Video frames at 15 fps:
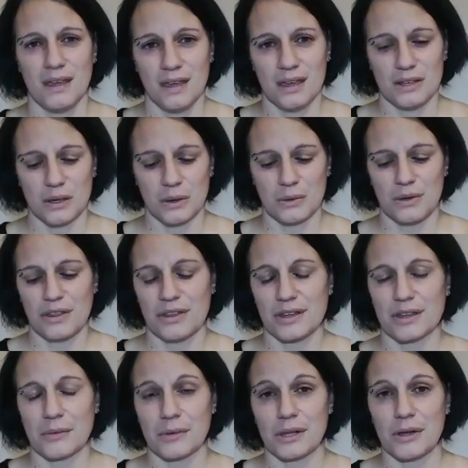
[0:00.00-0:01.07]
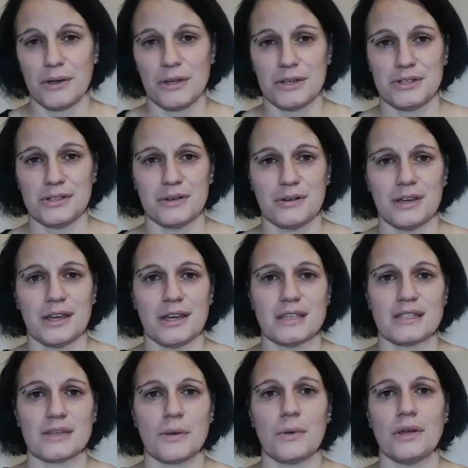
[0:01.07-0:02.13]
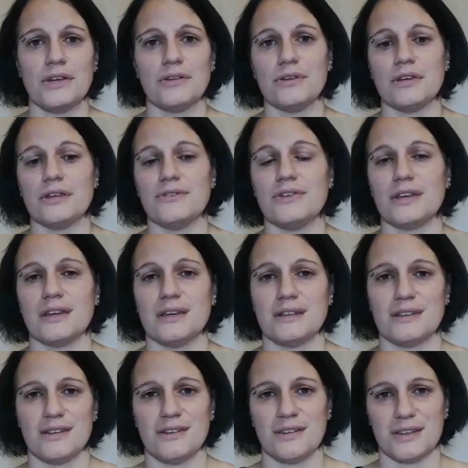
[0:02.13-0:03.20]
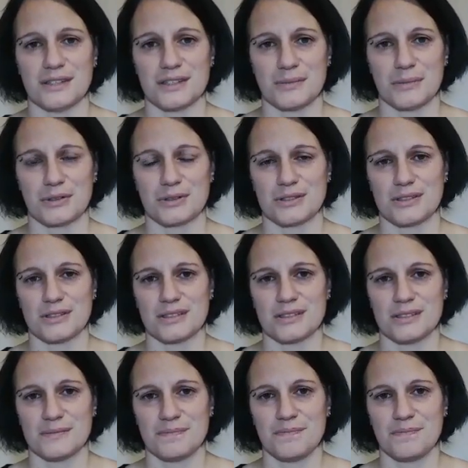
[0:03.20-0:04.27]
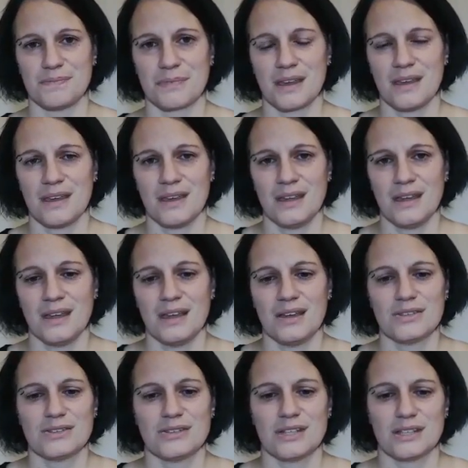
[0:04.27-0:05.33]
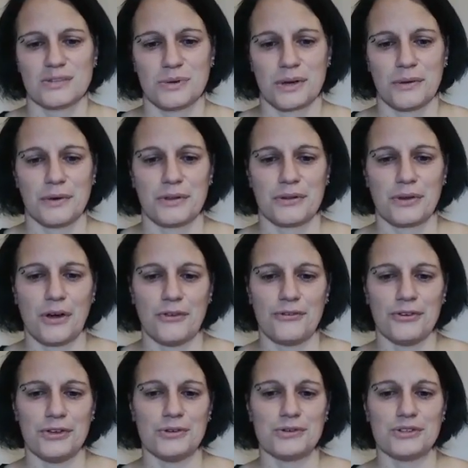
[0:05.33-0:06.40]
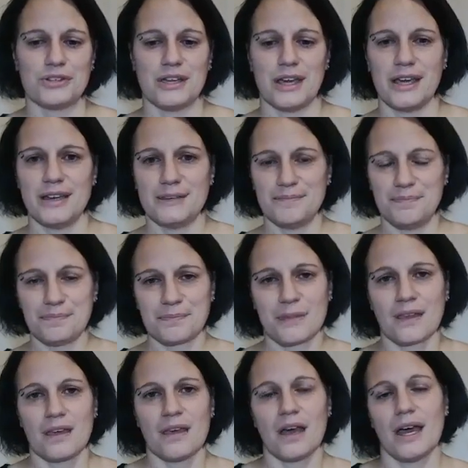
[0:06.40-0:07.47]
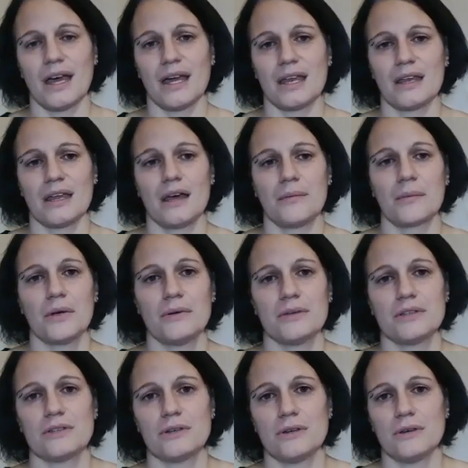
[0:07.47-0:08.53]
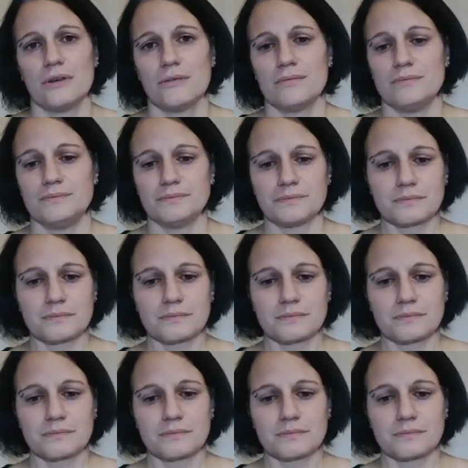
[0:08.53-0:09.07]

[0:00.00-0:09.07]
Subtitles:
The only thing that will hurt you is when you're giving in to these emotions. So that's what I want to offer you today. And I'm going to